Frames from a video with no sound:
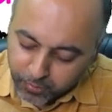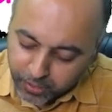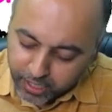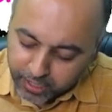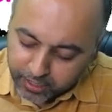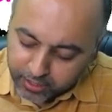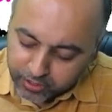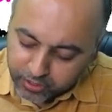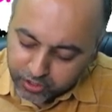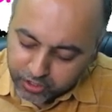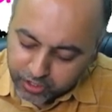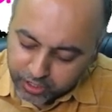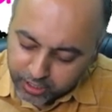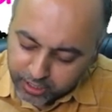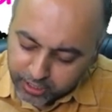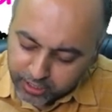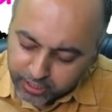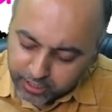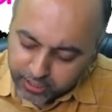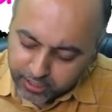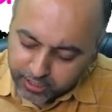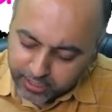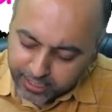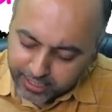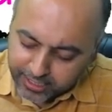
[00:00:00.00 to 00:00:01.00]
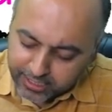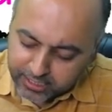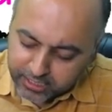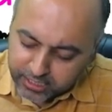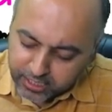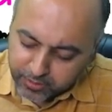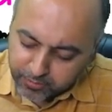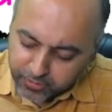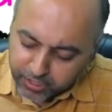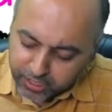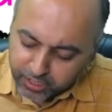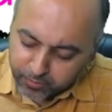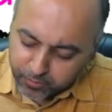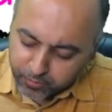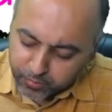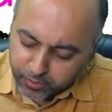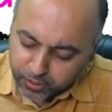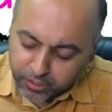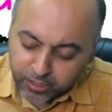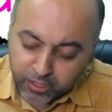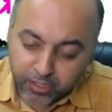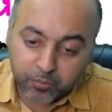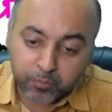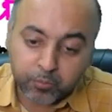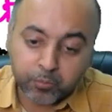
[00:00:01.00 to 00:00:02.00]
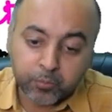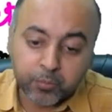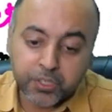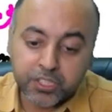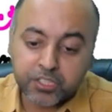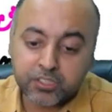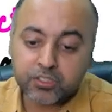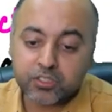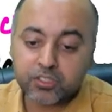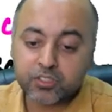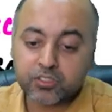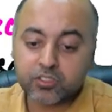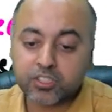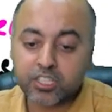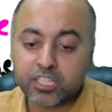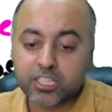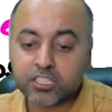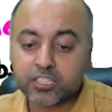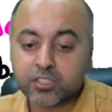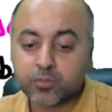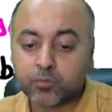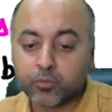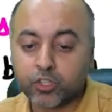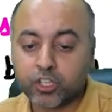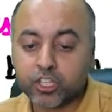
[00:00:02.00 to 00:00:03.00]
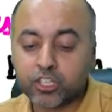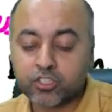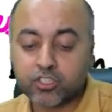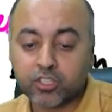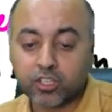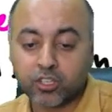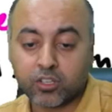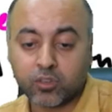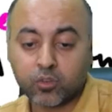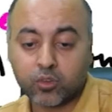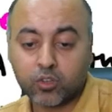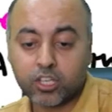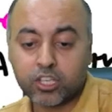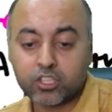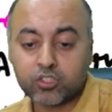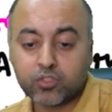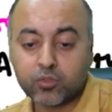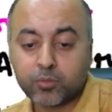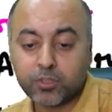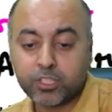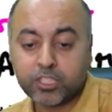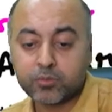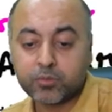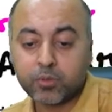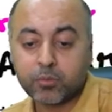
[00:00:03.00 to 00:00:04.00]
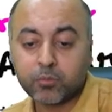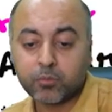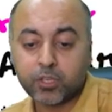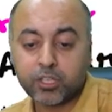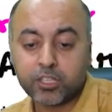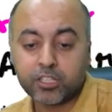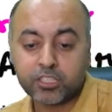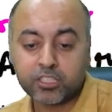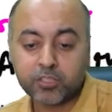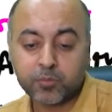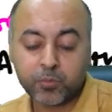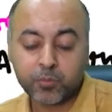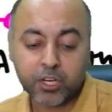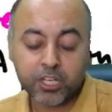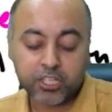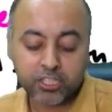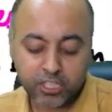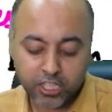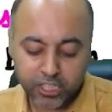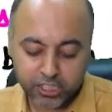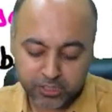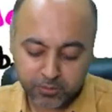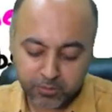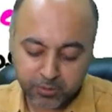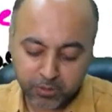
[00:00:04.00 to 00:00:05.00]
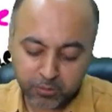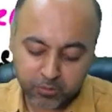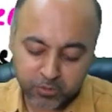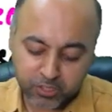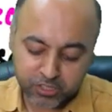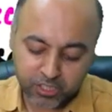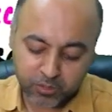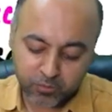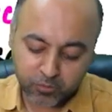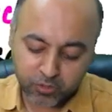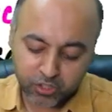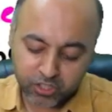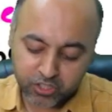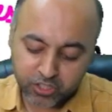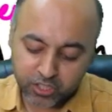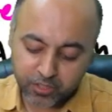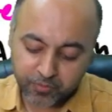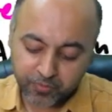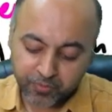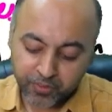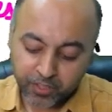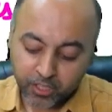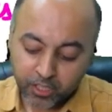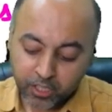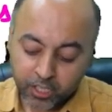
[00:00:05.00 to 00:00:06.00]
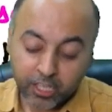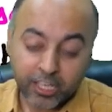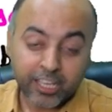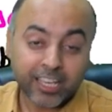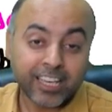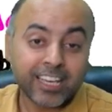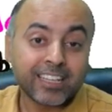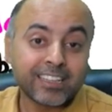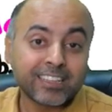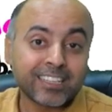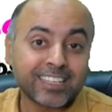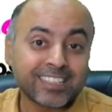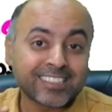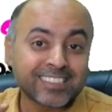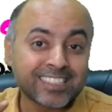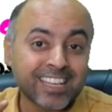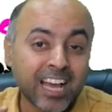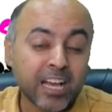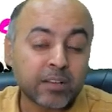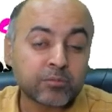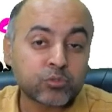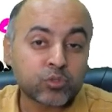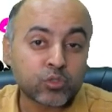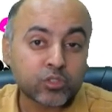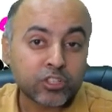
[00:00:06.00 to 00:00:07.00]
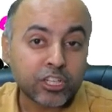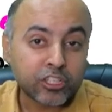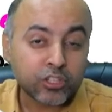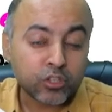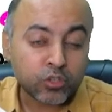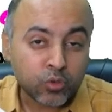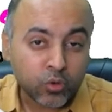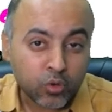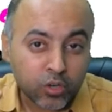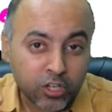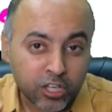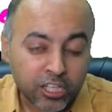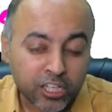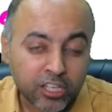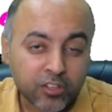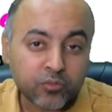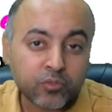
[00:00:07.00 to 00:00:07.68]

Partially acceptable missense mutation. Okay, so please remember, it is a partially acceptable missense mutation in the exam, so that you don't